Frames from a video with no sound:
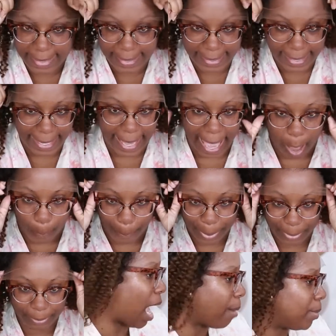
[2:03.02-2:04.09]
scalp
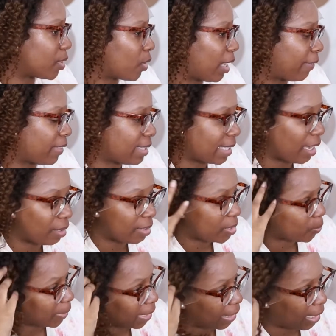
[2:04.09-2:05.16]
i'm just gonna have to style
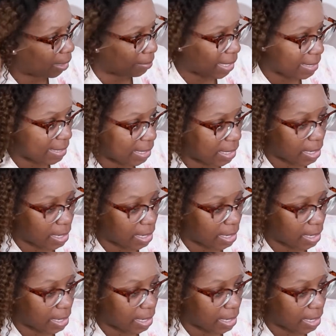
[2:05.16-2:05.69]
this wig up that's